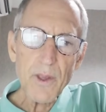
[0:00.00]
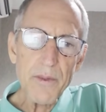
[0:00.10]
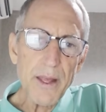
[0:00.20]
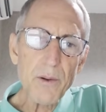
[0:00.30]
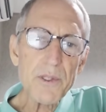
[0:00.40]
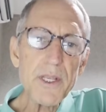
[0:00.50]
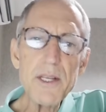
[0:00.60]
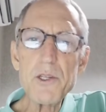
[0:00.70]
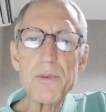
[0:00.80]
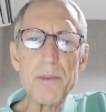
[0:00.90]
they don't
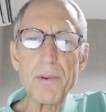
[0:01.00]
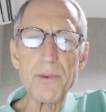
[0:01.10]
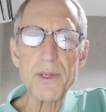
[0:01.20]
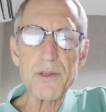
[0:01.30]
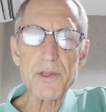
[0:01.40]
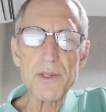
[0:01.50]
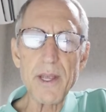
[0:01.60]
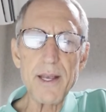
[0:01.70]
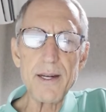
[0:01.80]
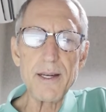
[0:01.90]
teach people this,
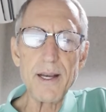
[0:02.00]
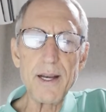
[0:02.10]
and